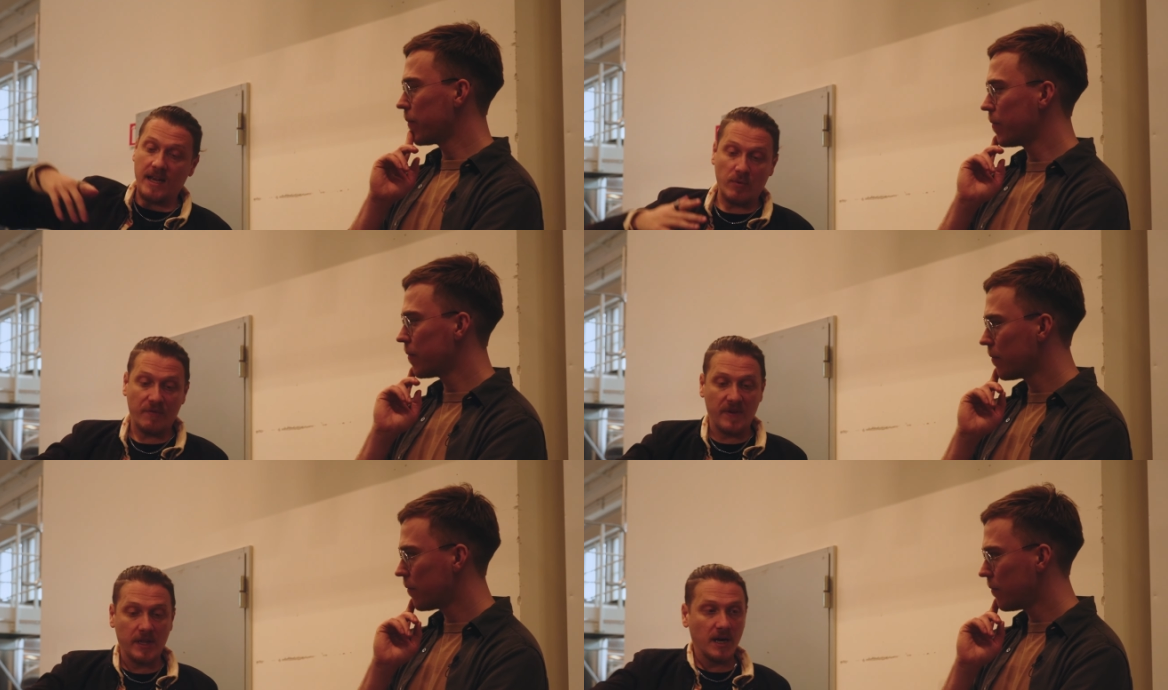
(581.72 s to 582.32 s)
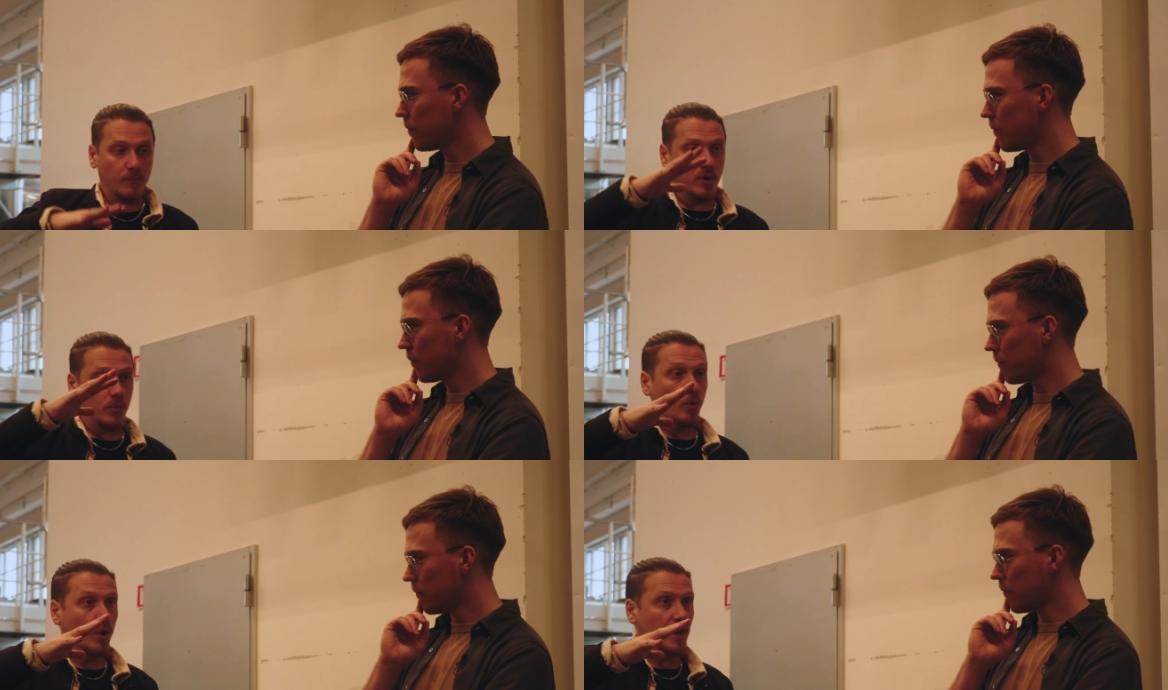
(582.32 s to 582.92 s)
Speaker 1: then we fill it up
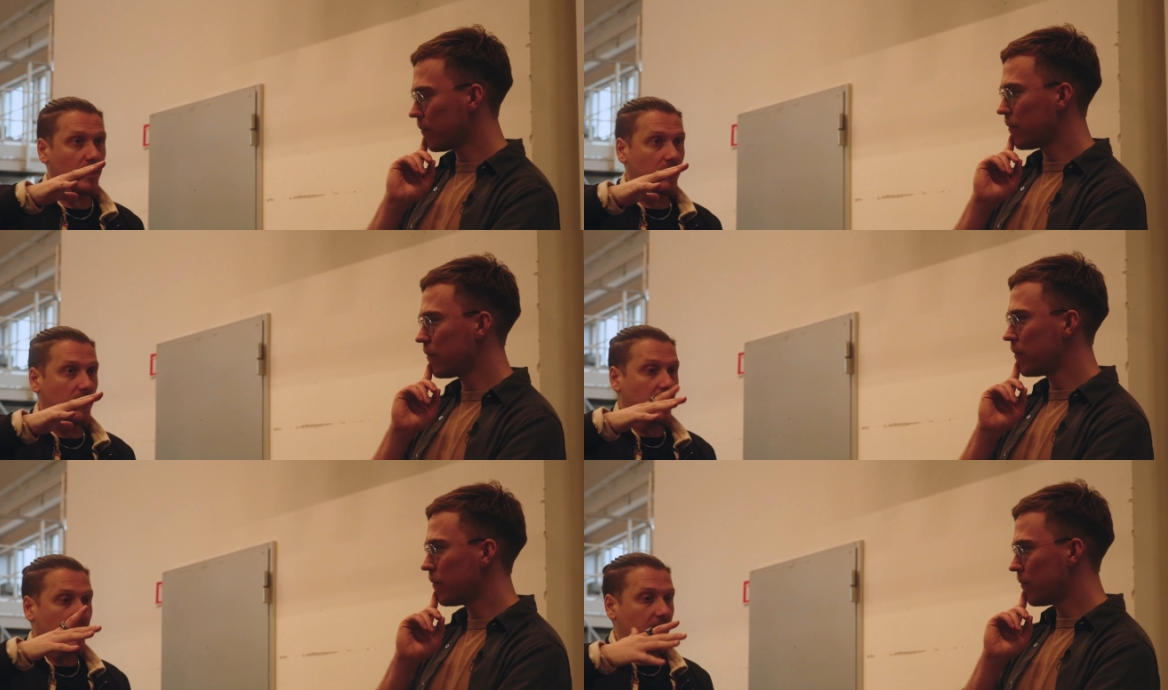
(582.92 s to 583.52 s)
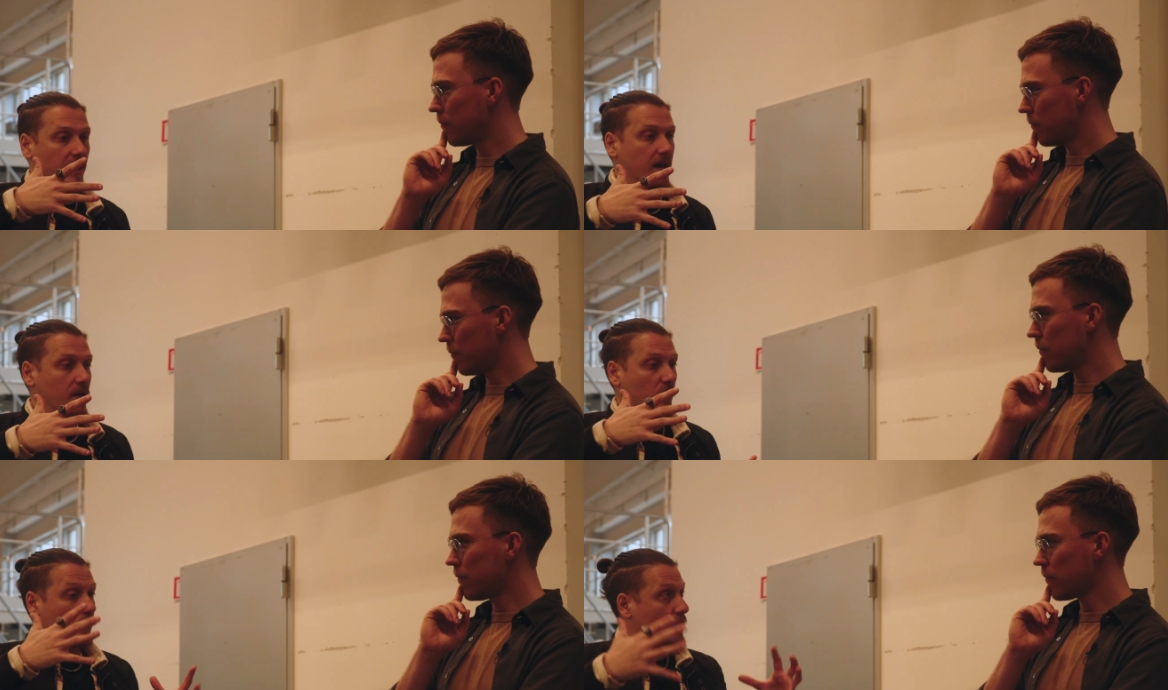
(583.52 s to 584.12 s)
with water, and
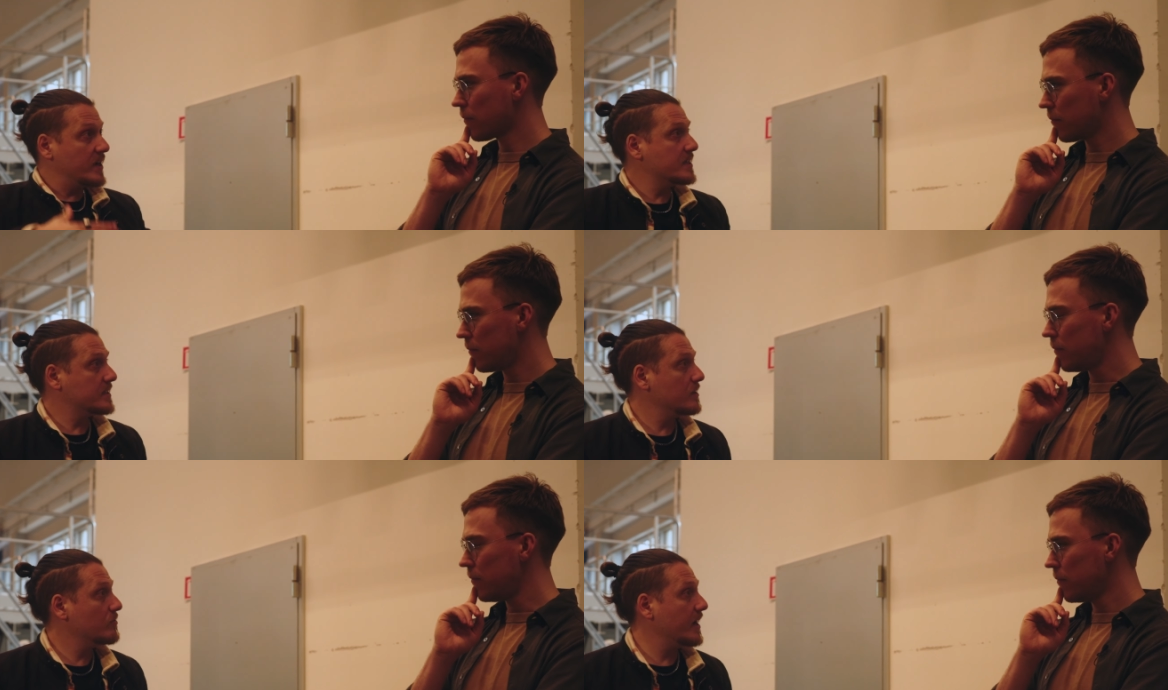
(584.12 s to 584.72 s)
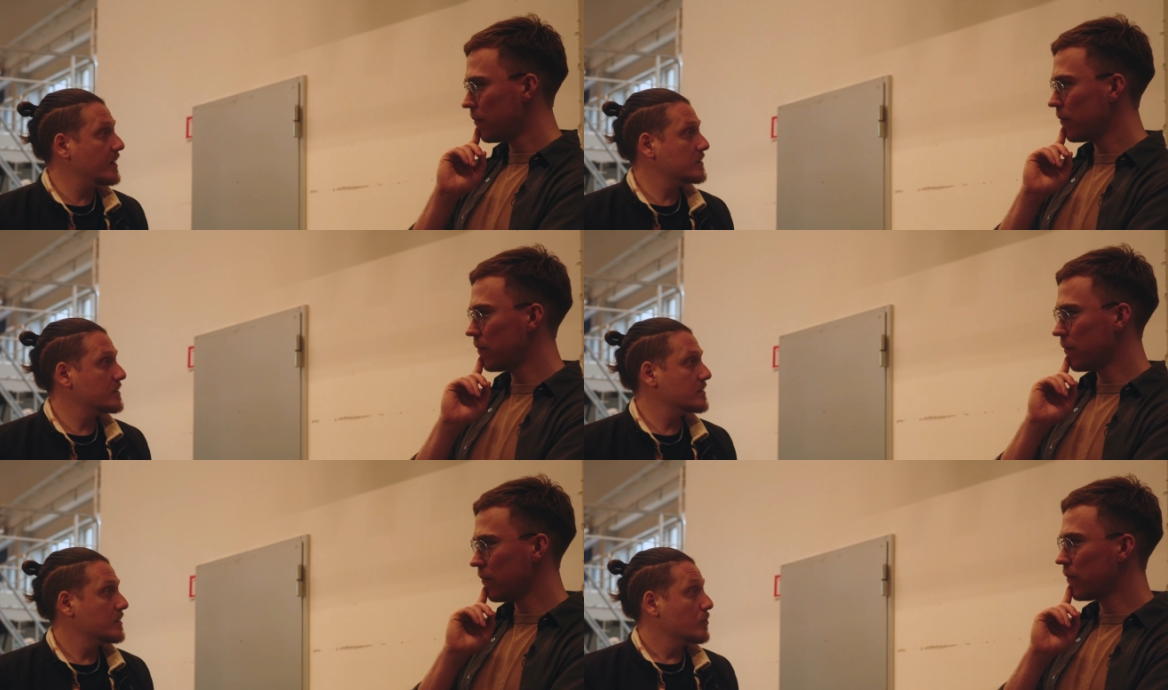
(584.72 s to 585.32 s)
then we rinse the
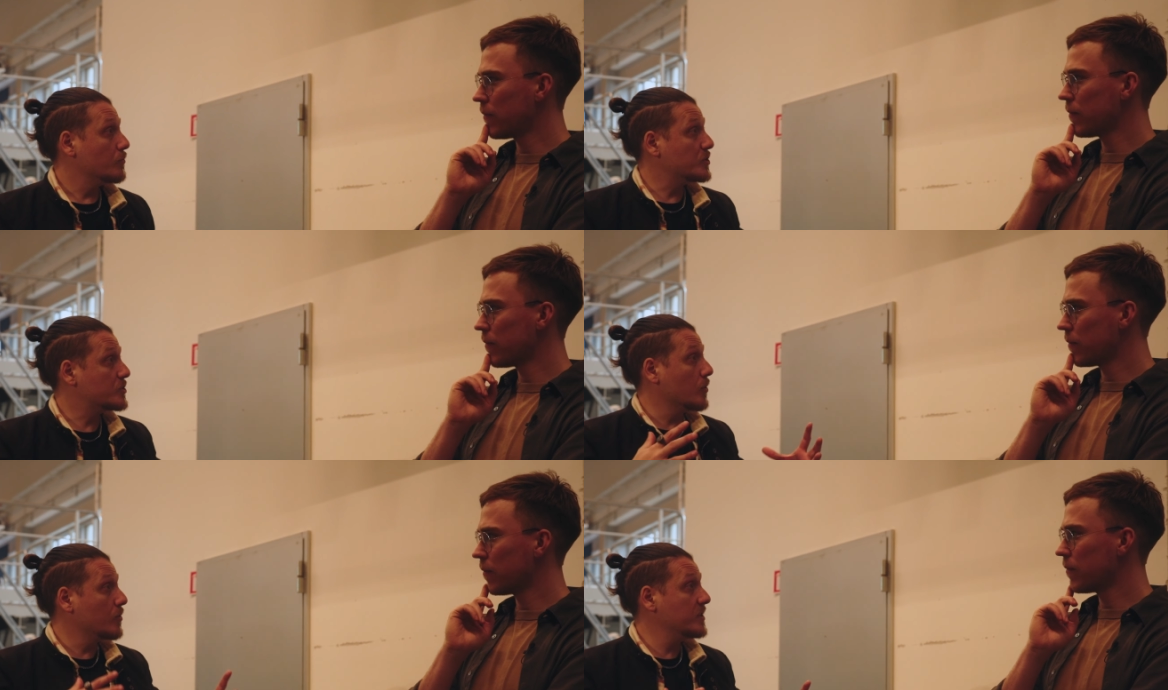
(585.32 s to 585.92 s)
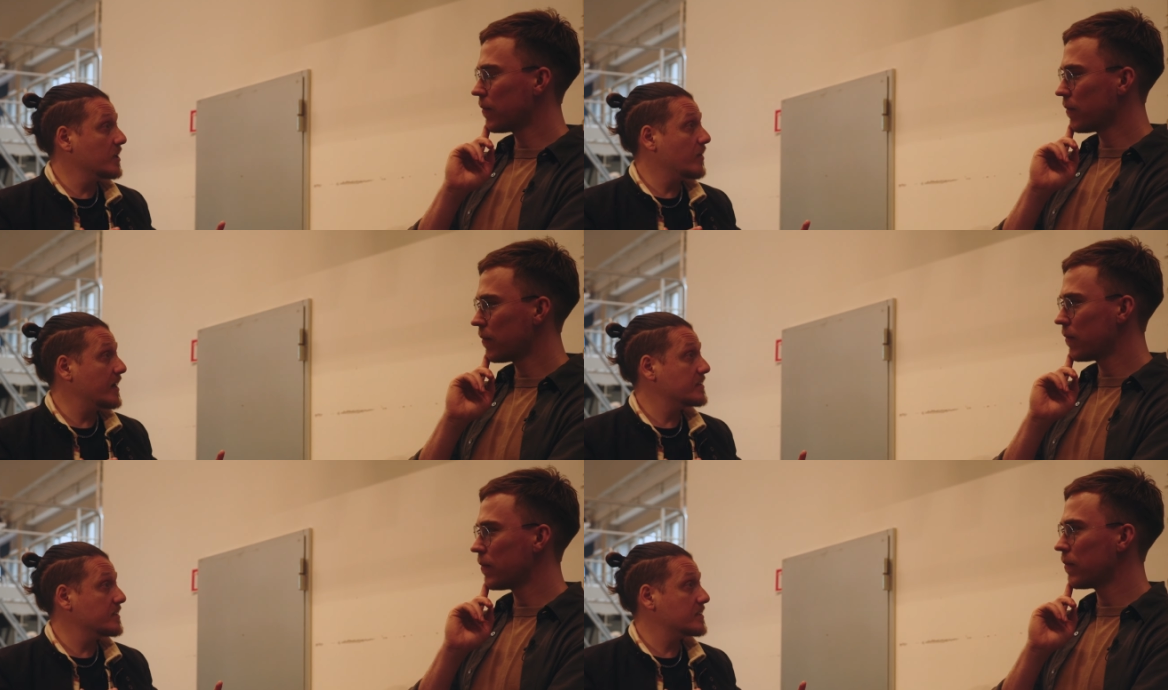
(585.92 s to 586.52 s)
grains, we soak the
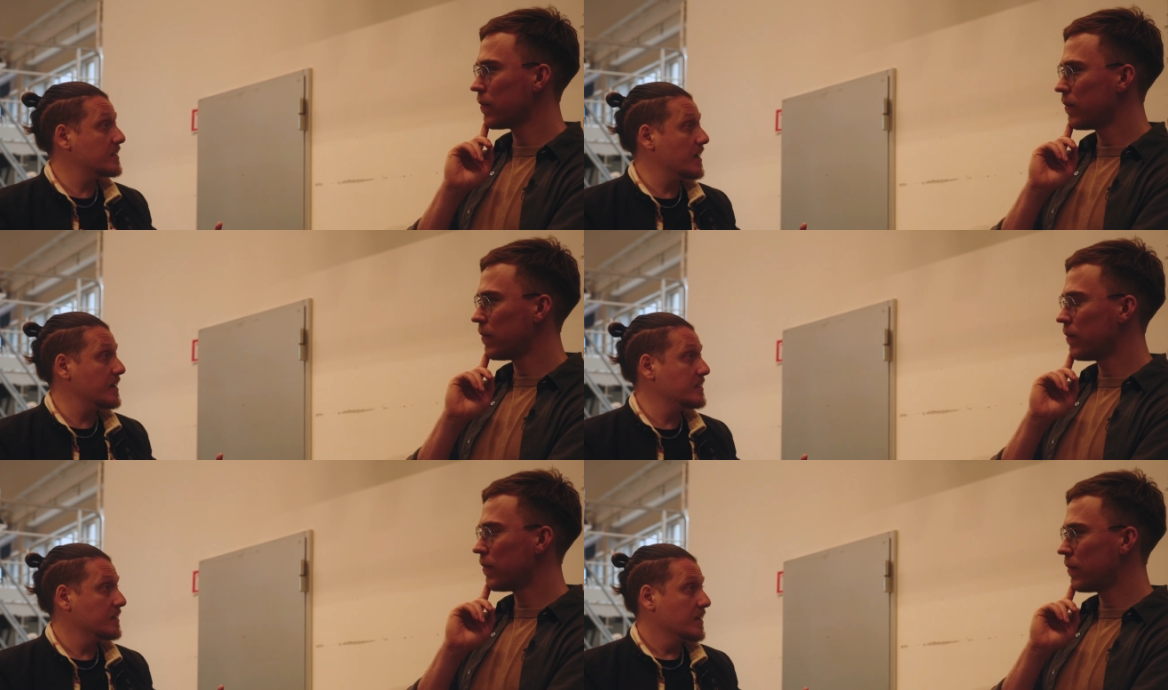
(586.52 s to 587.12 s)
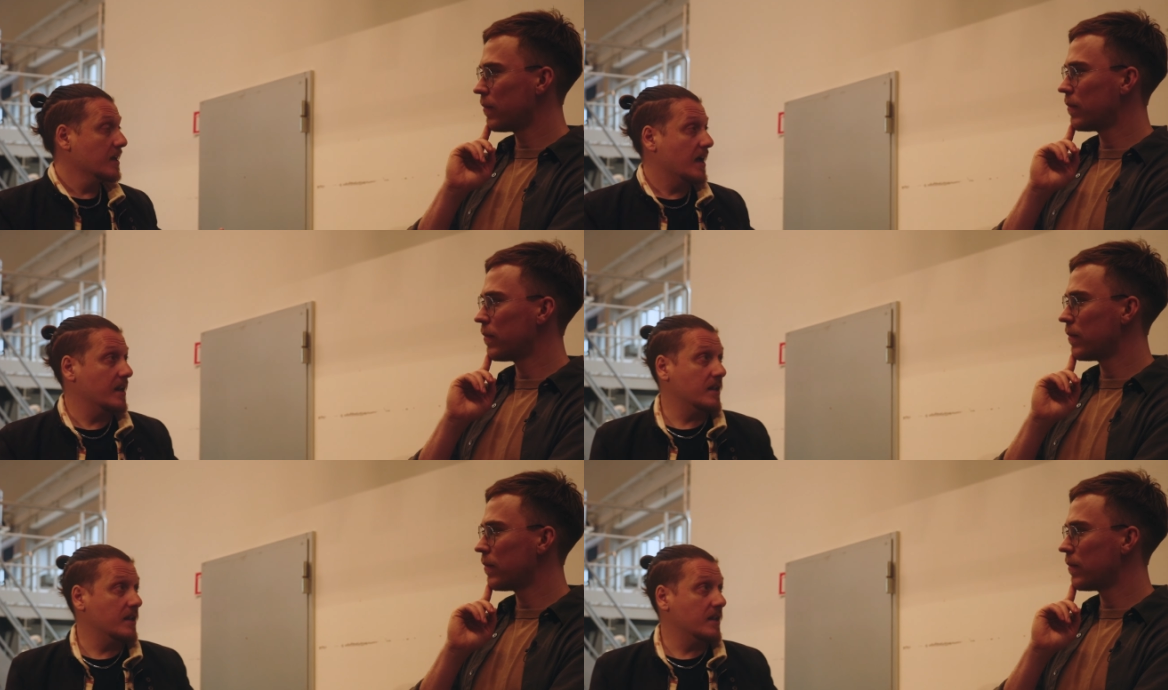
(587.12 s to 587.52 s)
grains inside, and